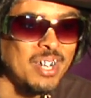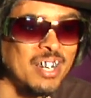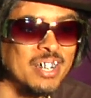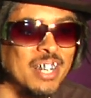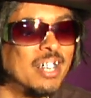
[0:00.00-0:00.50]

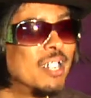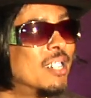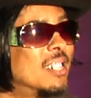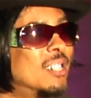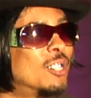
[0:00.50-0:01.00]
Yeah.
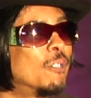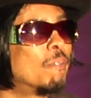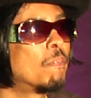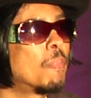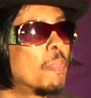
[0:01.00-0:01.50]

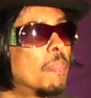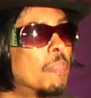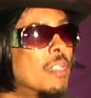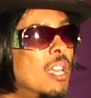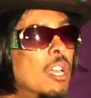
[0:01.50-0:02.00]

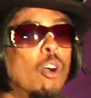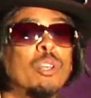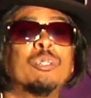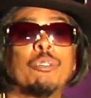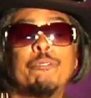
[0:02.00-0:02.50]
Oh,
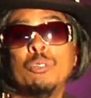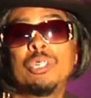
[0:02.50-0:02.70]
there was a few